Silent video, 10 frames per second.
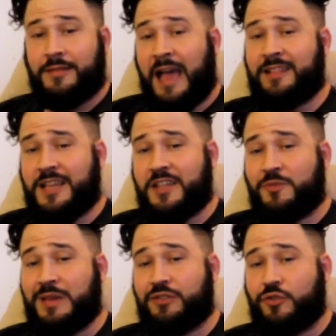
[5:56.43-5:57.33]
That
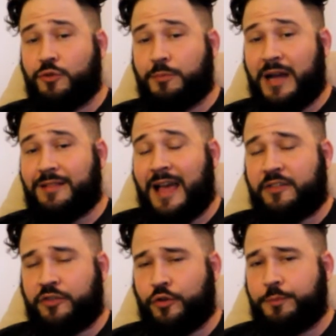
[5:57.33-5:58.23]
leads me to my
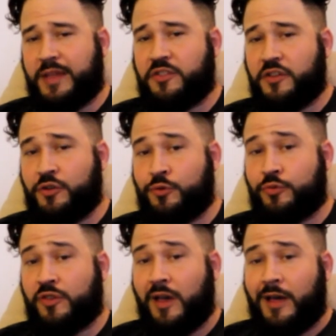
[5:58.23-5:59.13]
last two bits of
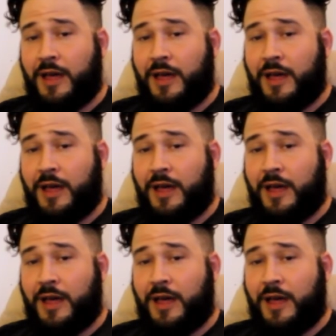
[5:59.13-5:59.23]
news.